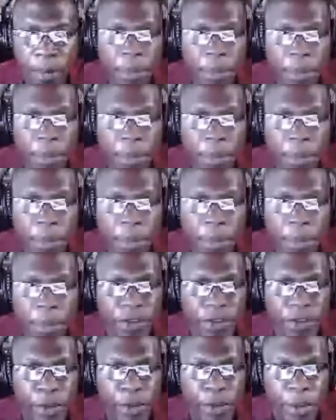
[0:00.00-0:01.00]
because it's
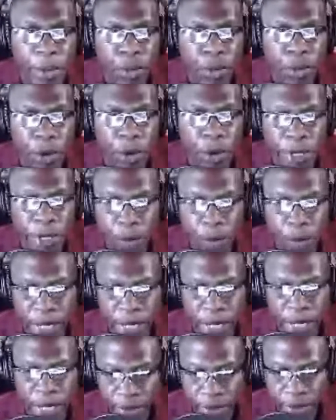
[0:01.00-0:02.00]
very important that we
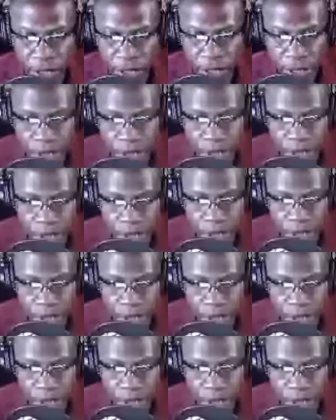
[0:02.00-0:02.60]
have this.